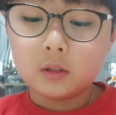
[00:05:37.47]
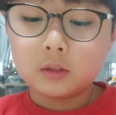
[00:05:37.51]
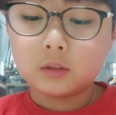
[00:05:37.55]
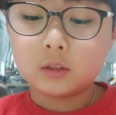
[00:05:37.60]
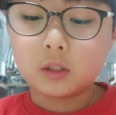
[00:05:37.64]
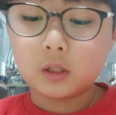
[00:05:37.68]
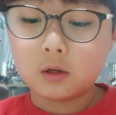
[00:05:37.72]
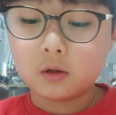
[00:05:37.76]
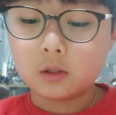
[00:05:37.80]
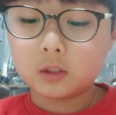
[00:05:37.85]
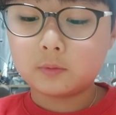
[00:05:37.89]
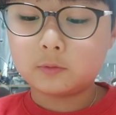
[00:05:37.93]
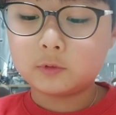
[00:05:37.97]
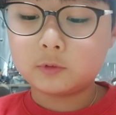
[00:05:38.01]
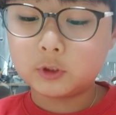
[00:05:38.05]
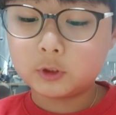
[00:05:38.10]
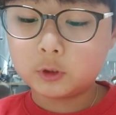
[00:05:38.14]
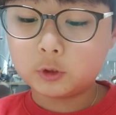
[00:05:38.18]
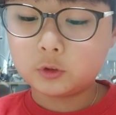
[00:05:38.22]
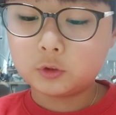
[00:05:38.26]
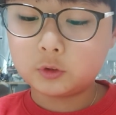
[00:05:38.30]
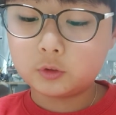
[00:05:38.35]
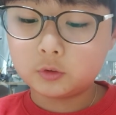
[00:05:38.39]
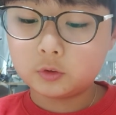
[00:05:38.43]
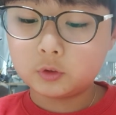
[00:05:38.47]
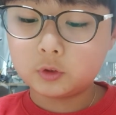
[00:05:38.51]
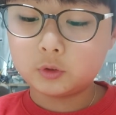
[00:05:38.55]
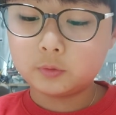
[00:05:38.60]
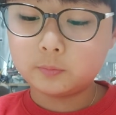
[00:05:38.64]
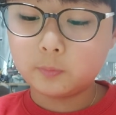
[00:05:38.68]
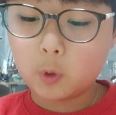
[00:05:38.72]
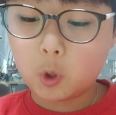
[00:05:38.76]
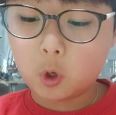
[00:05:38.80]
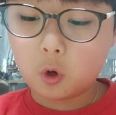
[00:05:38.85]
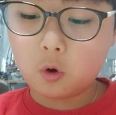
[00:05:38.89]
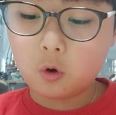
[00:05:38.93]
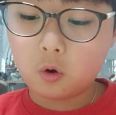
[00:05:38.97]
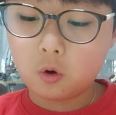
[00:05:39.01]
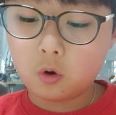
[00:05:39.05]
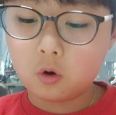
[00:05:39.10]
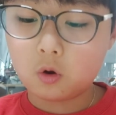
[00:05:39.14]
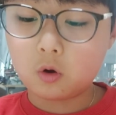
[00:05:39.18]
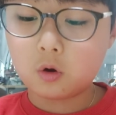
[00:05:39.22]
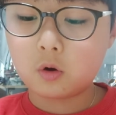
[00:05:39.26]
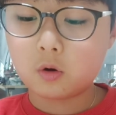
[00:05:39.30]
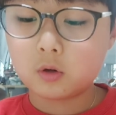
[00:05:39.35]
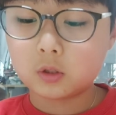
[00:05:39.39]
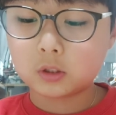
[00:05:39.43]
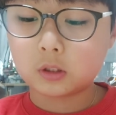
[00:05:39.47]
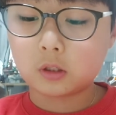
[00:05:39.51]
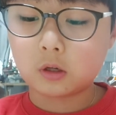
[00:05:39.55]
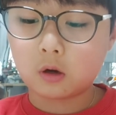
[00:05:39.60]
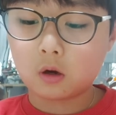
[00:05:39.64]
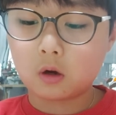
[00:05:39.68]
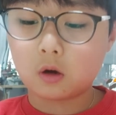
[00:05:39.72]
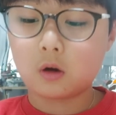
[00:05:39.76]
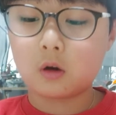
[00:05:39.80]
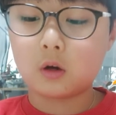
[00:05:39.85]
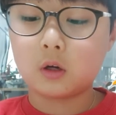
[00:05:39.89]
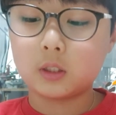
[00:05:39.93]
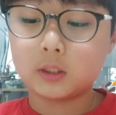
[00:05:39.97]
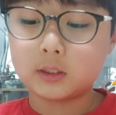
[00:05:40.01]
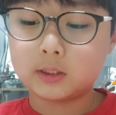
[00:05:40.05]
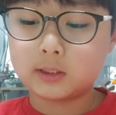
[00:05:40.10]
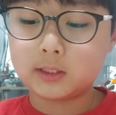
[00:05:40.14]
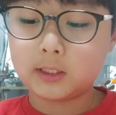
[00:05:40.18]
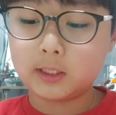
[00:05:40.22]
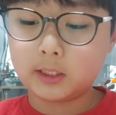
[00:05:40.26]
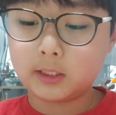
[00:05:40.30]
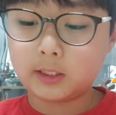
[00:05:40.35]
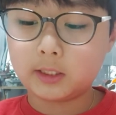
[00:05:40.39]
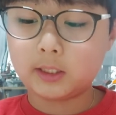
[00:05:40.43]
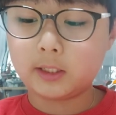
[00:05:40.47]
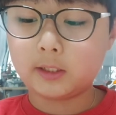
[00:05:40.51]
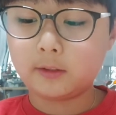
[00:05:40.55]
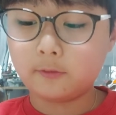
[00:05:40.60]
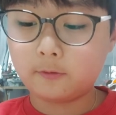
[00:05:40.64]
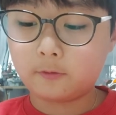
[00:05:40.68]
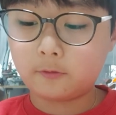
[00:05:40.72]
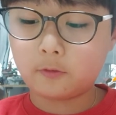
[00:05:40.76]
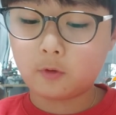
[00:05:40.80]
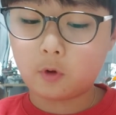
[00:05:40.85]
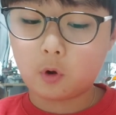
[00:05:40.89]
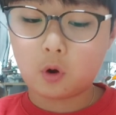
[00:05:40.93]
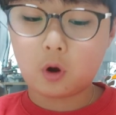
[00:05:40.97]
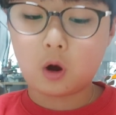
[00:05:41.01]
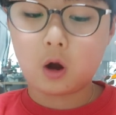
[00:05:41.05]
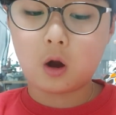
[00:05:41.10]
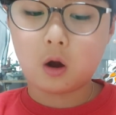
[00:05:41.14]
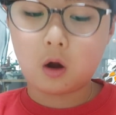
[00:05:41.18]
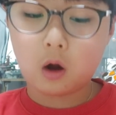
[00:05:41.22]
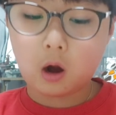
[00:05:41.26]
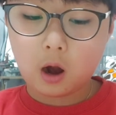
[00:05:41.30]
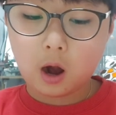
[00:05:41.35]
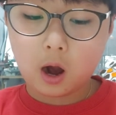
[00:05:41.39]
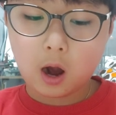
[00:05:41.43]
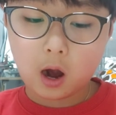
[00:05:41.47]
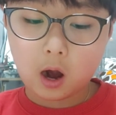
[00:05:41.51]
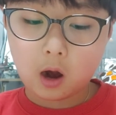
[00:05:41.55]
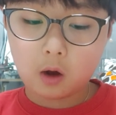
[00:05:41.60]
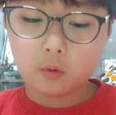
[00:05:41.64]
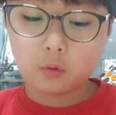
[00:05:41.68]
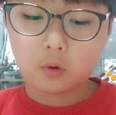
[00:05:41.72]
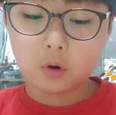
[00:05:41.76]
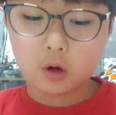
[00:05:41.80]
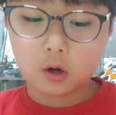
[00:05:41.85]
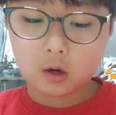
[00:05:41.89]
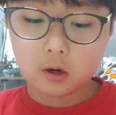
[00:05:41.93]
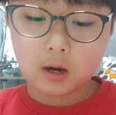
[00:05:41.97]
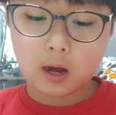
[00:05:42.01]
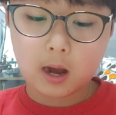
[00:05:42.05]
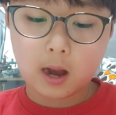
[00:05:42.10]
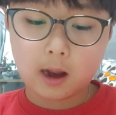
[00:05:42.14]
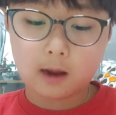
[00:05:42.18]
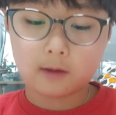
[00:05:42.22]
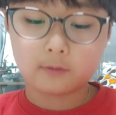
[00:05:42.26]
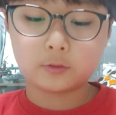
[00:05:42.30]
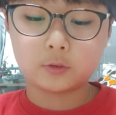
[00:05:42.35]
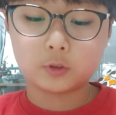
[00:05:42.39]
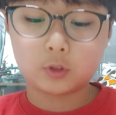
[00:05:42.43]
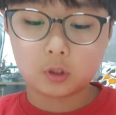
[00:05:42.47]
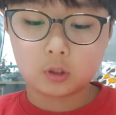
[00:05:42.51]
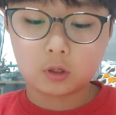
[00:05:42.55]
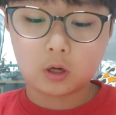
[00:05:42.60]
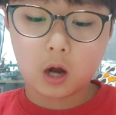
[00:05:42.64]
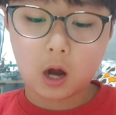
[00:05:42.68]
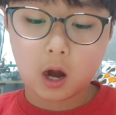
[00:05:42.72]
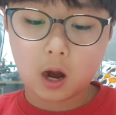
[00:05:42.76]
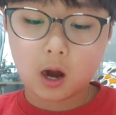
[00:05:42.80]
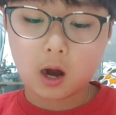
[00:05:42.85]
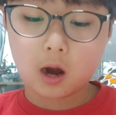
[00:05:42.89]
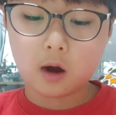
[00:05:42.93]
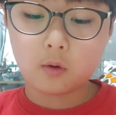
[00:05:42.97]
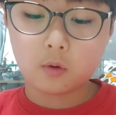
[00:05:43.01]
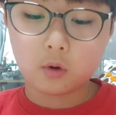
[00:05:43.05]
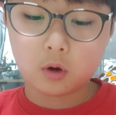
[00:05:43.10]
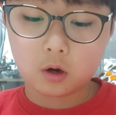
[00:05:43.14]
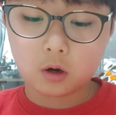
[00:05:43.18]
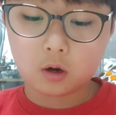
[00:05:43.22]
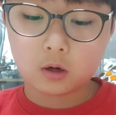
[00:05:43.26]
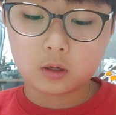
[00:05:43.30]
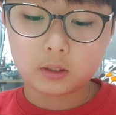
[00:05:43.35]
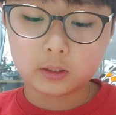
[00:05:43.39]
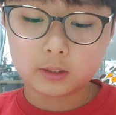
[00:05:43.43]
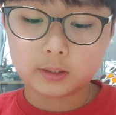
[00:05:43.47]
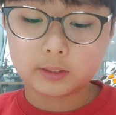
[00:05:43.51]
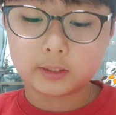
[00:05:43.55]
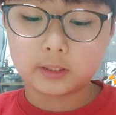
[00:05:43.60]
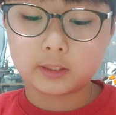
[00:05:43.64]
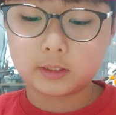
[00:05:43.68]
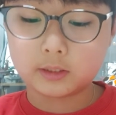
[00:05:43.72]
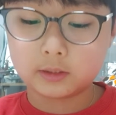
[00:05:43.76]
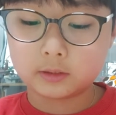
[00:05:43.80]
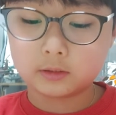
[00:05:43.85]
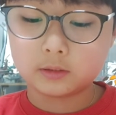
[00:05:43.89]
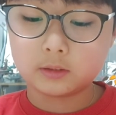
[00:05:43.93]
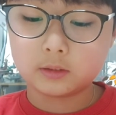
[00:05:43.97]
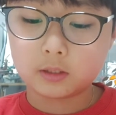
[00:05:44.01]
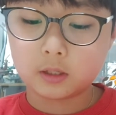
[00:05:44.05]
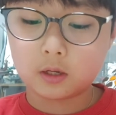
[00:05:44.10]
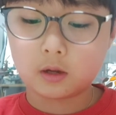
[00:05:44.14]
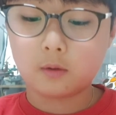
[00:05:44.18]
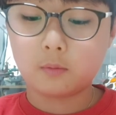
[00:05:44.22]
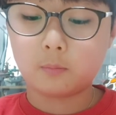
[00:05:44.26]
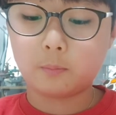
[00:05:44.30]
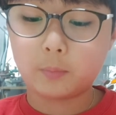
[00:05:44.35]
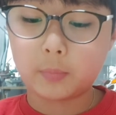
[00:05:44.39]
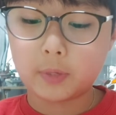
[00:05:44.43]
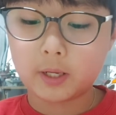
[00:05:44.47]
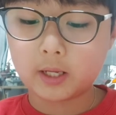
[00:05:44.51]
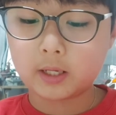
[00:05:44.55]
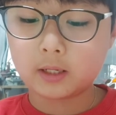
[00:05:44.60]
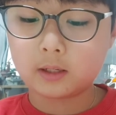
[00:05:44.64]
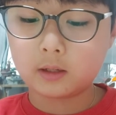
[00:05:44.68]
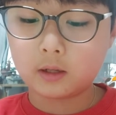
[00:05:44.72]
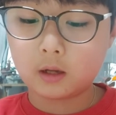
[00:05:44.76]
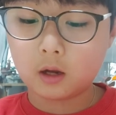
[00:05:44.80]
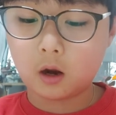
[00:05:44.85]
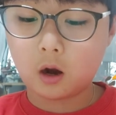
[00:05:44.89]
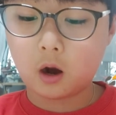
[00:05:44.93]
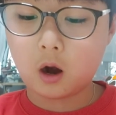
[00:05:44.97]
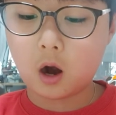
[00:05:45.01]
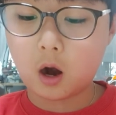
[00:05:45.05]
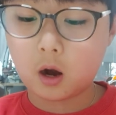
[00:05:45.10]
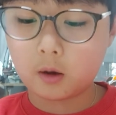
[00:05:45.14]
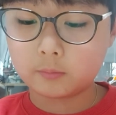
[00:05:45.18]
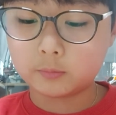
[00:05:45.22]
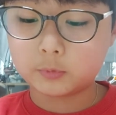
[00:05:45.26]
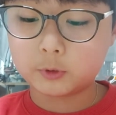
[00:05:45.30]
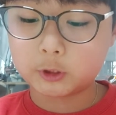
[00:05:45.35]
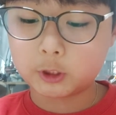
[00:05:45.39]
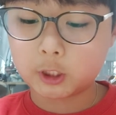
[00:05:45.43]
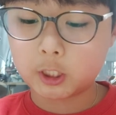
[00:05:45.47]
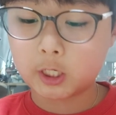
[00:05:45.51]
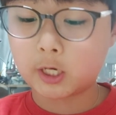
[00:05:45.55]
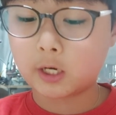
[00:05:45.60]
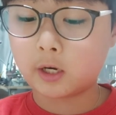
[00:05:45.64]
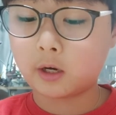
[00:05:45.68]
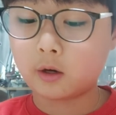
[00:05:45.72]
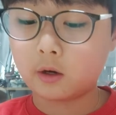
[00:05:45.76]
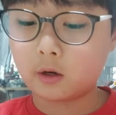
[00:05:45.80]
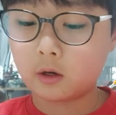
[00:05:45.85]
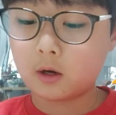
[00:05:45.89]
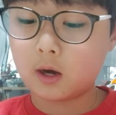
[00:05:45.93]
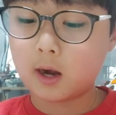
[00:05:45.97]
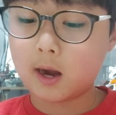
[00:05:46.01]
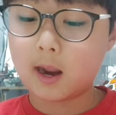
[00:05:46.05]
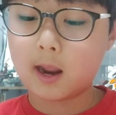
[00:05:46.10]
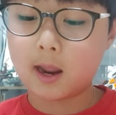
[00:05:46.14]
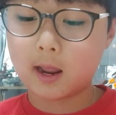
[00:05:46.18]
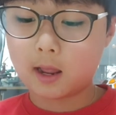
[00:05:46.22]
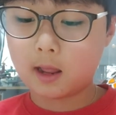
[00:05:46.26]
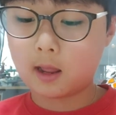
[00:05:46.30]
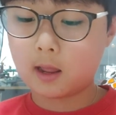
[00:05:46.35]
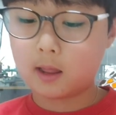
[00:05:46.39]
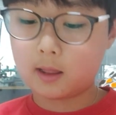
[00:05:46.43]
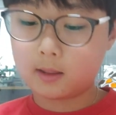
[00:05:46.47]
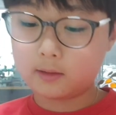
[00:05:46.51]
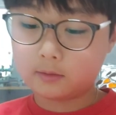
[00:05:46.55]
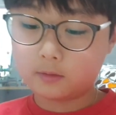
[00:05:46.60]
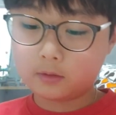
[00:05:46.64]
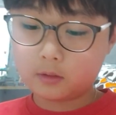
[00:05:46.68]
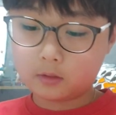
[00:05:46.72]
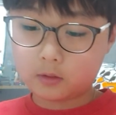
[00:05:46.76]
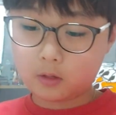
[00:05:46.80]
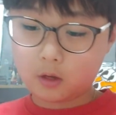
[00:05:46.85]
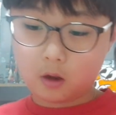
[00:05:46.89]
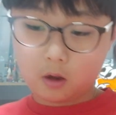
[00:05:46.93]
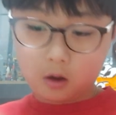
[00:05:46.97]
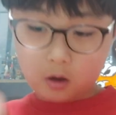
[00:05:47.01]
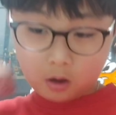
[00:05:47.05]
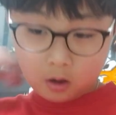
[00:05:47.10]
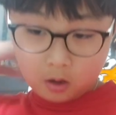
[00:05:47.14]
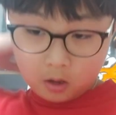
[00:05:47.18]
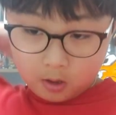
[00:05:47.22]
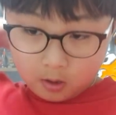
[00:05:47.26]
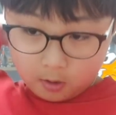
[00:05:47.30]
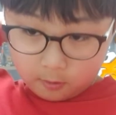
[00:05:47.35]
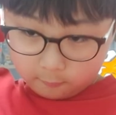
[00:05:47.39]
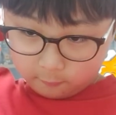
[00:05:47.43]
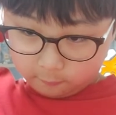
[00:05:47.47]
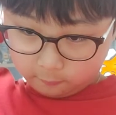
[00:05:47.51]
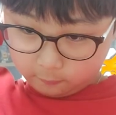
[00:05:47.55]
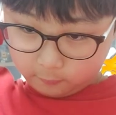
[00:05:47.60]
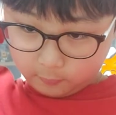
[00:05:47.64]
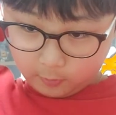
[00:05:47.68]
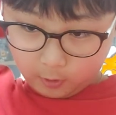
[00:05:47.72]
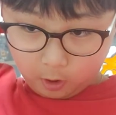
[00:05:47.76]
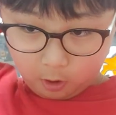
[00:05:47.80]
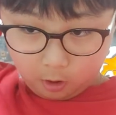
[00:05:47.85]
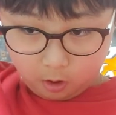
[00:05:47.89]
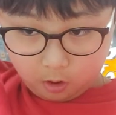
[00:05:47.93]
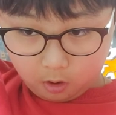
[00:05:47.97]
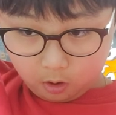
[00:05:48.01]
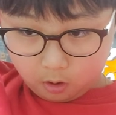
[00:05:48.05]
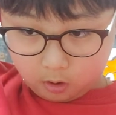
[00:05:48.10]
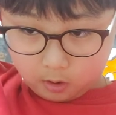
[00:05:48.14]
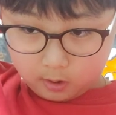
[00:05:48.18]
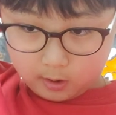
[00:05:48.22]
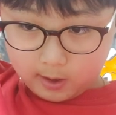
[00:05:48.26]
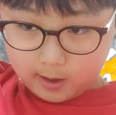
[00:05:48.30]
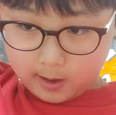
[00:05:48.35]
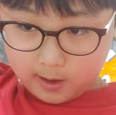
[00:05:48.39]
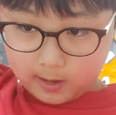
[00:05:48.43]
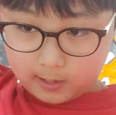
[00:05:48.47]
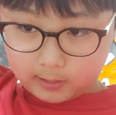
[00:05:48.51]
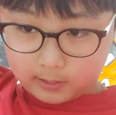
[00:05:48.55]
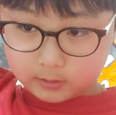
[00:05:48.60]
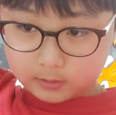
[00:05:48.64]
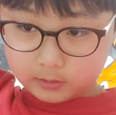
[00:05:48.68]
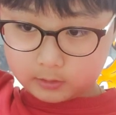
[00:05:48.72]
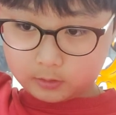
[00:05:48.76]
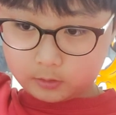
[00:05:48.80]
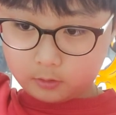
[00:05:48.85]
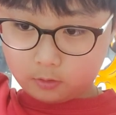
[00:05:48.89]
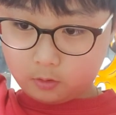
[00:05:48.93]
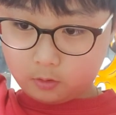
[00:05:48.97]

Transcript: the small girl sitting for hour after hour in the big armchair at the far end